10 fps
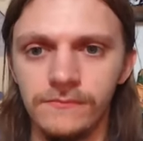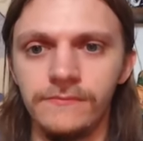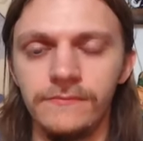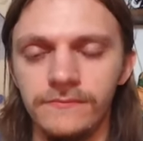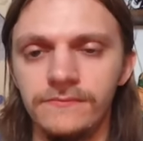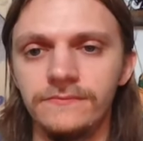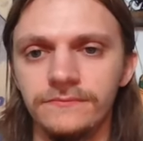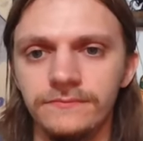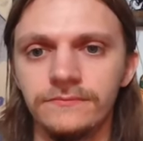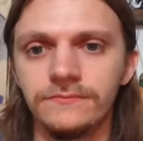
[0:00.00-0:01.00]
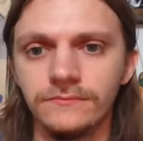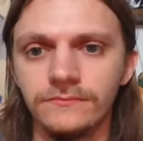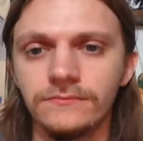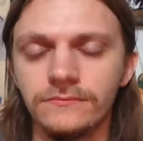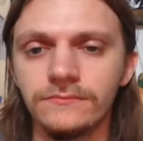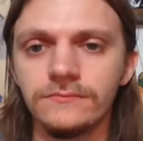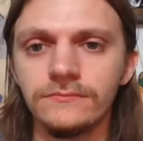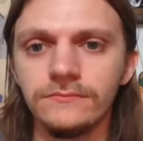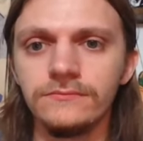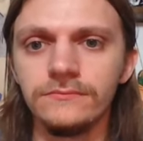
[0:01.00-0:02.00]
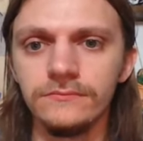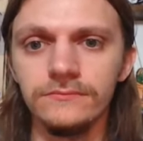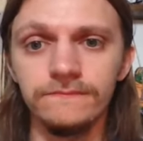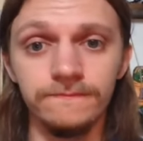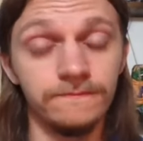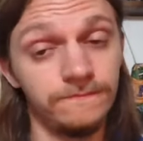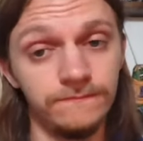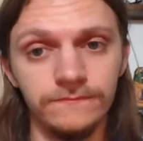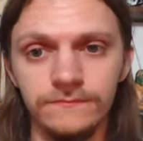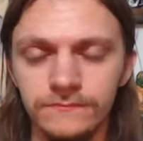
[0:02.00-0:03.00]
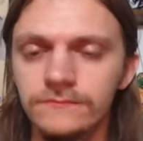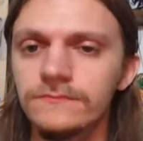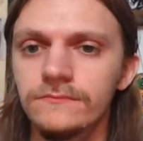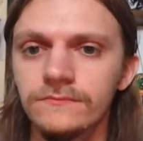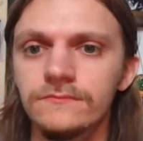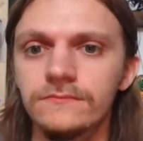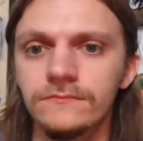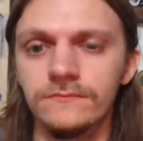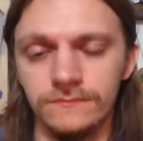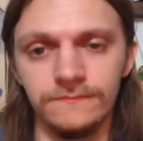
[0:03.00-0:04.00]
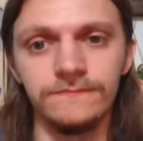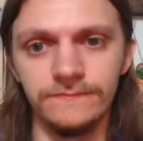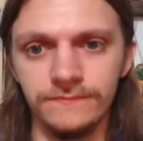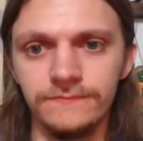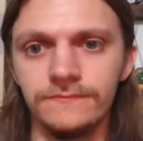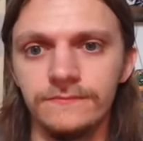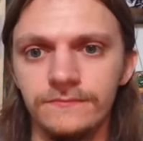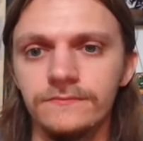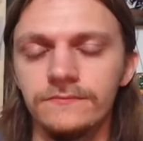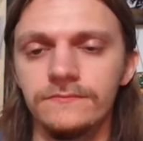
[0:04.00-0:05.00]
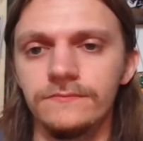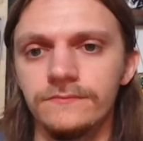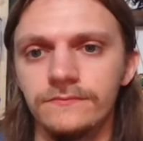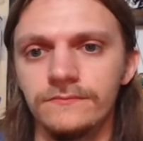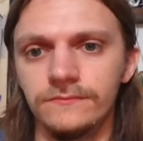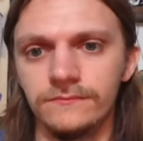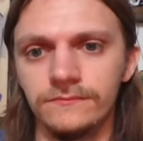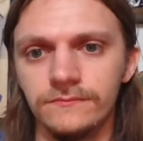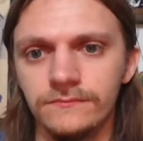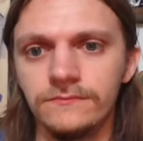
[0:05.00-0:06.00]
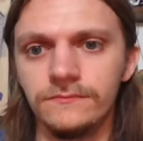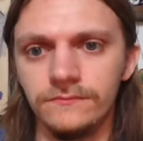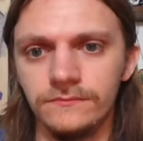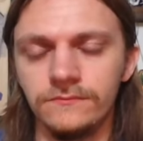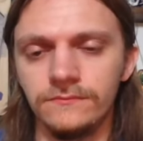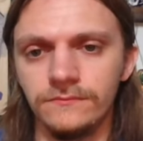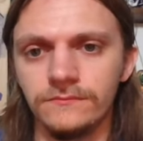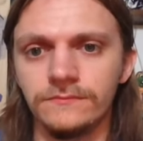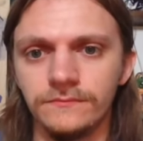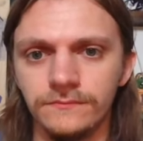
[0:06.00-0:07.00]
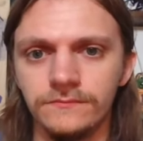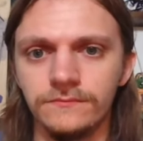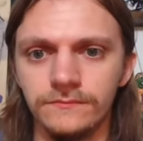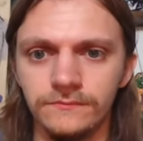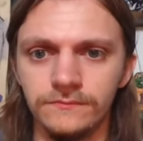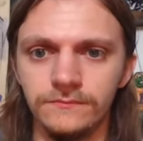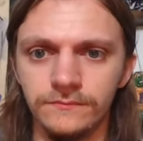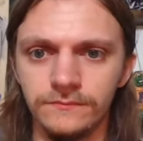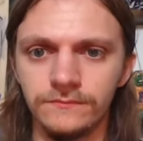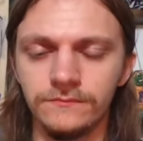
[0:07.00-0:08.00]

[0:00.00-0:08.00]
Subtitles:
[no speech]